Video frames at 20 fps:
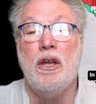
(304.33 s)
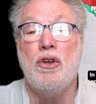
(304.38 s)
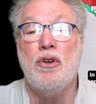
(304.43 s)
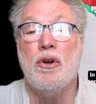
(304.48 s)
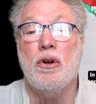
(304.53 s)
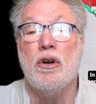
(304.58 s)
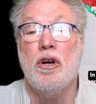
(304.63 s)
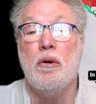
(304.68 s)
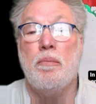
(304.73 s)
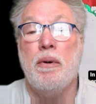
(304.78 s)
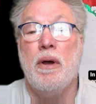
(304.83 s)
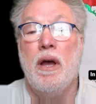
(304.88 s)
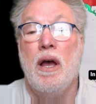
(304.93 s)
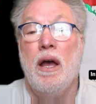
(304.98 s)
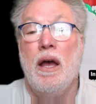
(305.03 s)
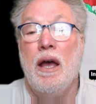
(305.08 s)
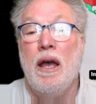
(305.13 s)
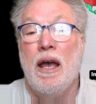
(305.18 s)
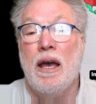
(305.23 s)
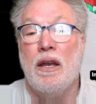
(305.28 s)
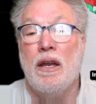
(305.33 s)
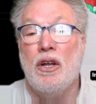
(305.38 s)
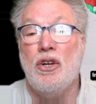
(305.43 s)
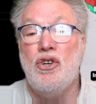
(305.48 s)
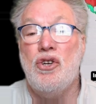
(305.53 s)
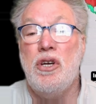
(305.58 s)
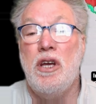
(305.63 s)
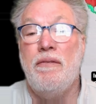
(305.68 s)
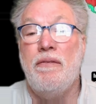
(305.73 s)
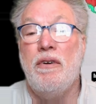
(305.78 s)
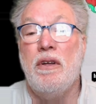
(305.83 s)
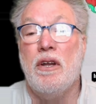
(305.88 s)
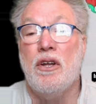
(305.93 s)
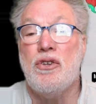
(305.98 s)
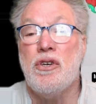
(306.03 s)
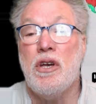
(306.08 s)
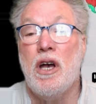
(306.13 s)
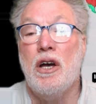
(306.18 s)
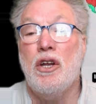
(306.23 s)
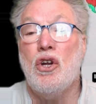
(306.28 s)
Europe and achieving
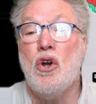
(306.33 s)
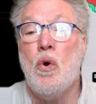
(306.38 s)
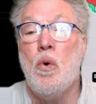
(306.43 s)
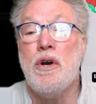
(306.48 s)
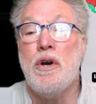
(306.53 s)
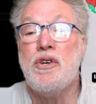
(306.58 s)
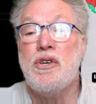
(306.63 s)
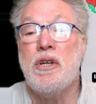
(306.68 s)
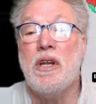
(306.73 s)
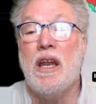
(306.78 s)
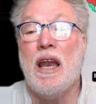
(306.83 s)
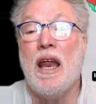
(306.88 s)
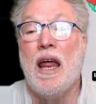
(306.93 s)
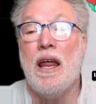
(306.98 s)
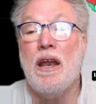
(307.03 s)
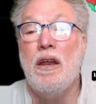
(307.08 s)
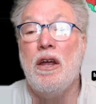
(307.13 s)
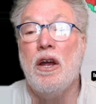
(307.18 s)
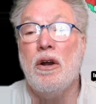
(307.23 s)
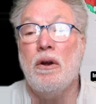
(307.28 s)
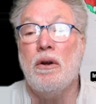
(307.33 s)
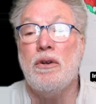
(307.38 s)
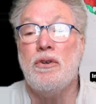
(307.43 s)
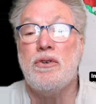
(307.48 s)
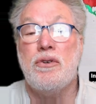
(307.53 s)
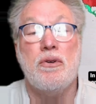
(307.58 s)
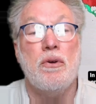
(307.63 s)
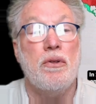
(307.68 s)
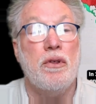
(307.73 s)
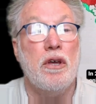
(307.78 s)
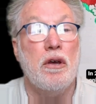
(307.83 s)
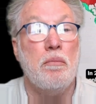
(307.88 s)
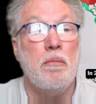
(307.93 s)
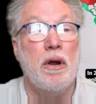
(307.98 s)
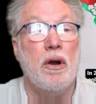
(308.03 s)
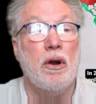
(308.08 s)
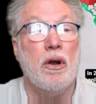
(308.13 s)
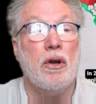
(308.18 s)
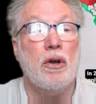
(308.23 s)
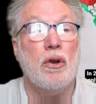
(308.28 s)
its unquestioning adherence to the
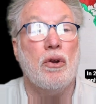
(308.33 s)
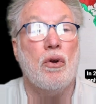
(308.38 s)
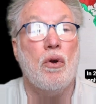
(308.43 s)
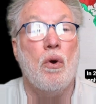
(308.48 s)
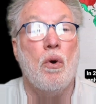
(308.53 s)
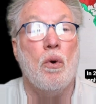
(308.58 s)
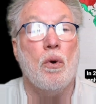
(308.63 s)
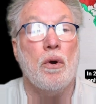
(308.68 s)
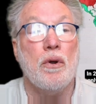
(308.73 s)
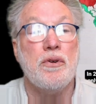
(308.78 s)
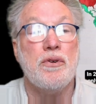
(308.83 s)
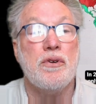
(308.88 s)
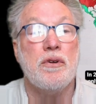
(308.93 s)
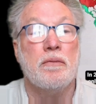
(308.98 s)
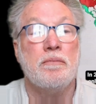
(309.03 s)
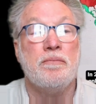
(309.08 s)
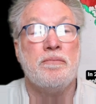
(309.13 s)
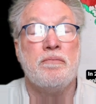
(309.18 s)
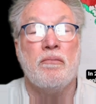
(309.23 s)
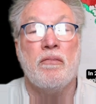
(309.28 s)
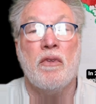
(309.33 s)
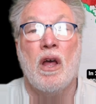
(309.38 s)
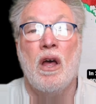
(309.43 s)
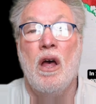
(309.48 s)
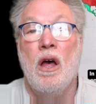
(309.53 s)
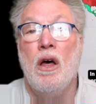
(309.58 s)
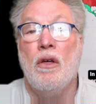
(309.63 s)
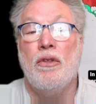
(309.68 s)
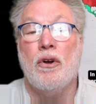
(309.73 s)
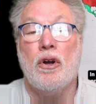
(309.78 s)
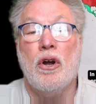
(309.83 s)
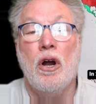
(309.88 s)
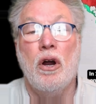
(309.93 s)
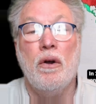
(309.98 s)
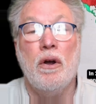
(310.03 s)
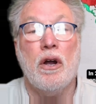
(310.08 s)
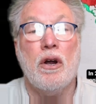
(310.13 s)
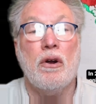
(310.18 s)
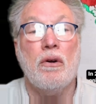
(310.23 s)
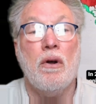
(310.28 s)
American course. The
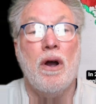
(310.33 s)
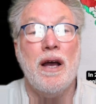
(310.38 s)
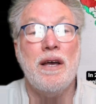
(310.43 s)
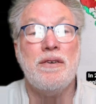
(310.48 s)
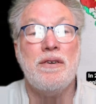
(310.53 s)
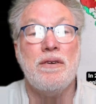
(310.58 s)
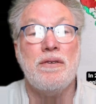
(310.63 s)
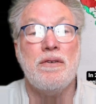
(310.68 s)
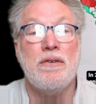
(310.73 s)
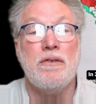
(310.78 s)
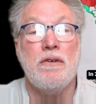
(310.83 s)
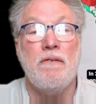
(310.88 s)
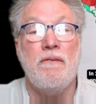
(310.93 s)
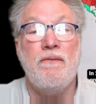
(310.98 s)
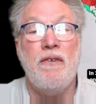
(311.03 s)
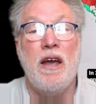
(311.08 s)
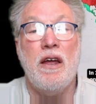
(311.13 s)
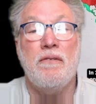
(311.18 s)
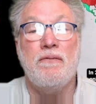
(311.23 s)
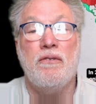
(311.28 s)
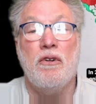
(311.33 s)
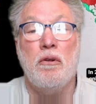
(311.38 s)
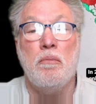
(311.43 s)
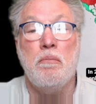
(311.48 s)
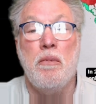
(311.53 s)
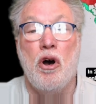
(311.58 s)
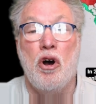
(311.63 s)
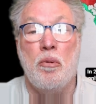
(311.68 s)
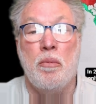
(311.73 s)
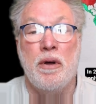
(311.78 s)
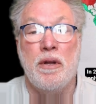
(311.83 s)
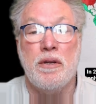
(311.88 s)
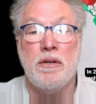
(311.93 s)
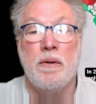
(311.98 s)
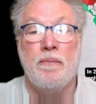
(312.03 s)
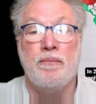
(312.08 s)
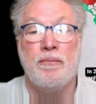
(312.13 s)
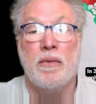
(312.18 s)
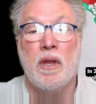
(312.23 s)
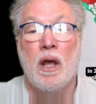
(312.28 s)
current crisis is a fateful moment.
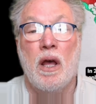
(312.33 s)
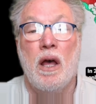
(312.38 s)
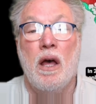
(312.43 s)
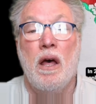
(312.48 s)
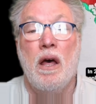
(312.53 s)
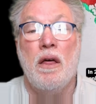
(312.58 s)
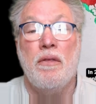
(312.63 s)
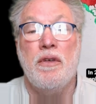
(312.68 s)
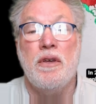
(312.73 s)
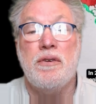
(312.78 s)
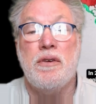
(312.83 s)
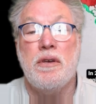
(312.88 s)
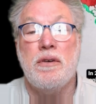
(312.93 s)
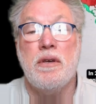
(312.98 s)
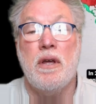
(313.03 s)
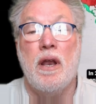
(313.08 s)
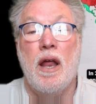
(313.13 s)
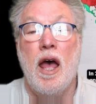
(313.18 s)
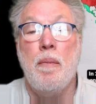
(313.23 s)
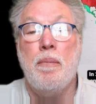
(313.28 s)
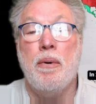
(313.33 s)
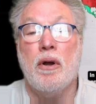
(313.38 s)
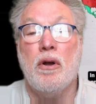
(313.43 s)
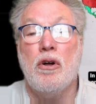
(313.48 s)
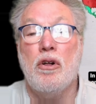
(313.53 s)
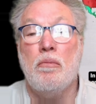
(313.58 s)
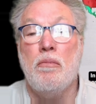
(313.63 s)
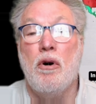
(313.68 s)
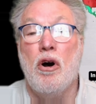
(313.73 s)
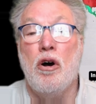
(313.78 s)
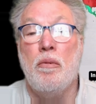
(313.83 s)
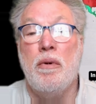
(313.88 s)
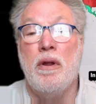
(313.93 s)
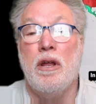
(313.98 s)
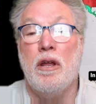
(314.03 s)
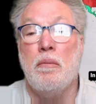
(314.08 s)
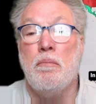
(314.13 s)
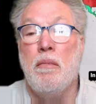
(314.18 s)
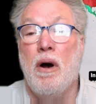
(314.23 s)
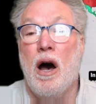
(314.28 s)
This is an epical moment
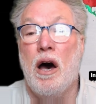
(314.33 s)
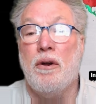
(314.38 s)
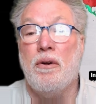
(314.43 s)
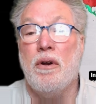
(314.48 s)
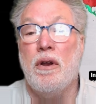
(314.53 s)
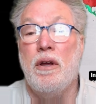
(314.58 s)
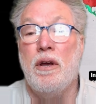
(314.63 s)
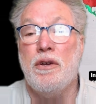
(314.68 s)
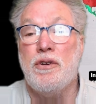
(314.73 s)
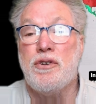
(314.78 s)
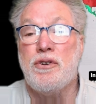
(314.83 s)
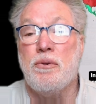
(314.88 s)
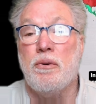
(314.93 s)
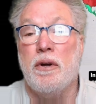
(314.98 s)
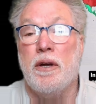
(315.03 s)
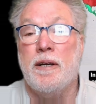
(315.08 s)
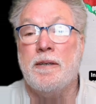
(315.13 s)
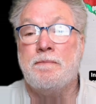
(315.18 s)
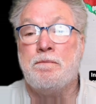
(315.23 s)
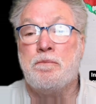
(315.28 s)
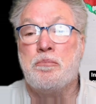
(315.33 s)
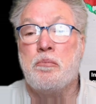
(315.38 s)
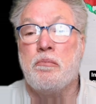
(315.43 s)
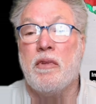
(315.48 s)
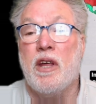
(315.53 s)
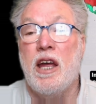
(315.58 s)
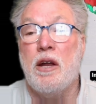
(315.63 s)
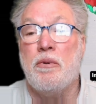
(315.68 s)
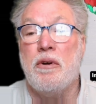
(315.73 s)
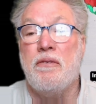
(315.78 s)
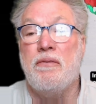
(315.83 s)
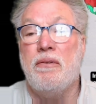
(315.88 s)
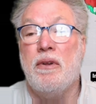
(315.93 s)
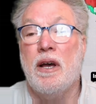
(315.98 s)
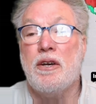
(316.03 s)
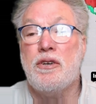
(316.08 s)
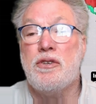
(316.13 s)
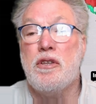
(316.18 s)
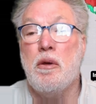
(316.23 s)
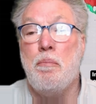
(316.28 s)
in modern history. It
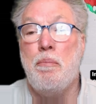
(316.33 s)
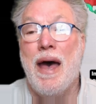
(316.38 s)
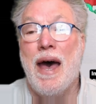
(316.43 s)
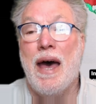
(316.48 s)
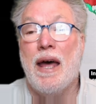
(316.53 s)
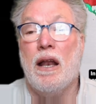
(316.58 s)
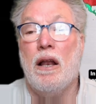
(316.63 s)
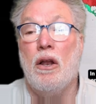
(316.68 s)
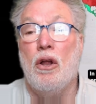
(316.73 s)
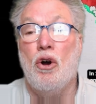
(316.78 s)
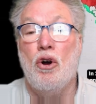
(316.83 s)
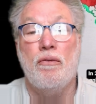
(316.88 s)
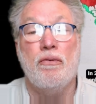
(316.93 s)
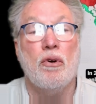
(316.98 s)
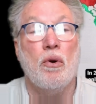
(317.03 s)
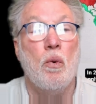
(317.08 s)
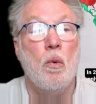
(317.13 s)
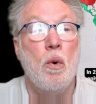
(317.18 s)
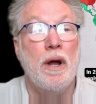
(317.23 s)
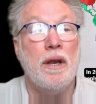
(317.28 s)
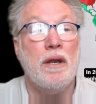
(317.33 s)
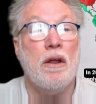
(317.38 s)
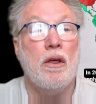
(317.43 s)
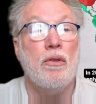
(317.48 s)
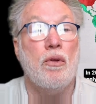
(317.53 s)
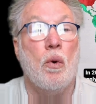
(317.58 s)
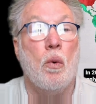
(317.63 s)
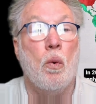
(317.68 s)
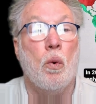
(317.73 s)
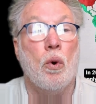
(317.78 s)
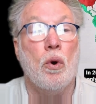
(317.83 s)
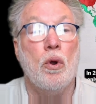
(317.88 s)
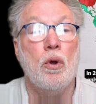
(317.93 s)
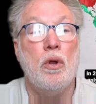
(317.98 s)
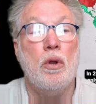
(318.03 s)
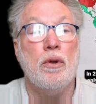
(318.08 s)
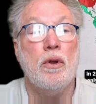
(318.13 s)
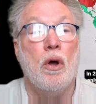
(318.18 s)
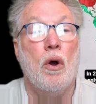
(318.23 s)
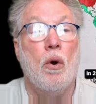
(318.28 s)
reflects the battle over what the
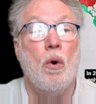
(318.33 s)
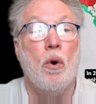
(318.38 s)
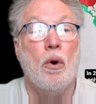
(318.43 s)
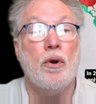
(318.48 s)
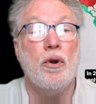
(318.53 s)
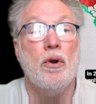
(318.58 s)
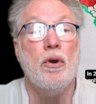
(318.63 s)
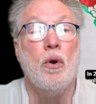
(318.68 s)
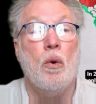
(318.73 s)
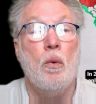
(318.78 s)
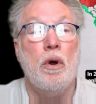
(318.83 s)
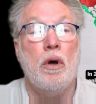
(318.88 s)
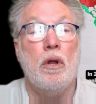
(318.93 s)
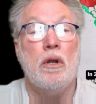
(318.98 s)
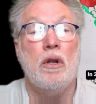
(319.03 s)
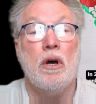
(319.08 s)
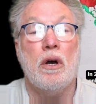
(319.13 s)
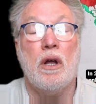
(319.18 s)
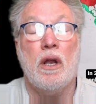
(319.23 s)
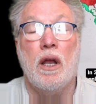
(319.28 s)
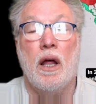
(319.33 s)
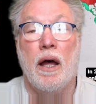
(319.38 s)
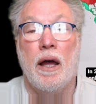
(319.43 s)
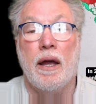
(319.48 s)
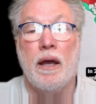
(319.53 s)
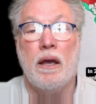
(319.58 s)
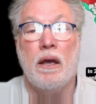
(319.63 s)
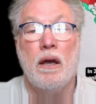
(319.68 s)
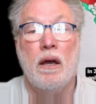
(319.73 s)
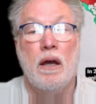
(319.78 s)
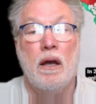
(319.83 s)
world order will look like.